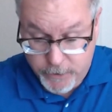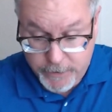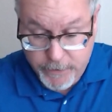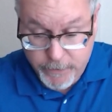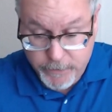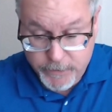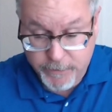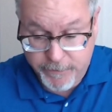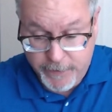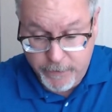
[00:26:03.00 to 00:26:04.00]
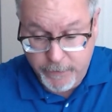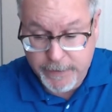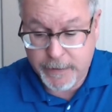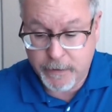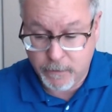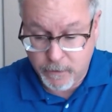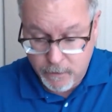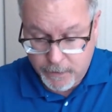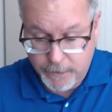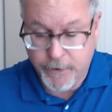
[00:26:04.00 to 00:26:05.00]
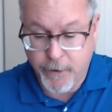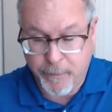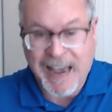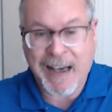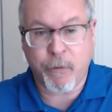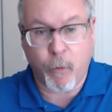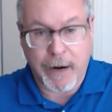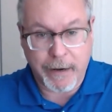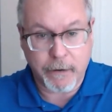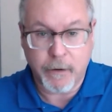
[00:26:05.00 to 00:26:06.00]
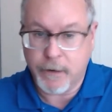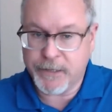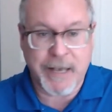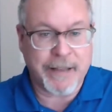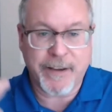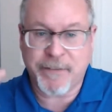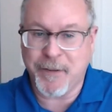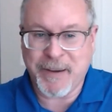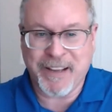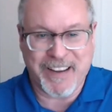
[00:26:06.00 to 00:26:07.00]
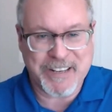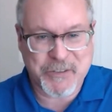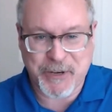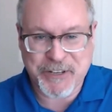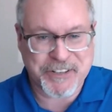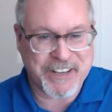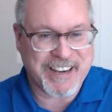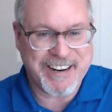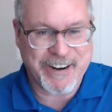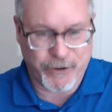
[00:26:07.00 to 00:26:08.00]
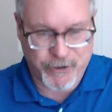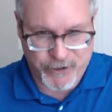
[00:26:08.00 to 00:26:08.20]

and there's a fairly clear pathway. It's not like flipping a light switch, like any culture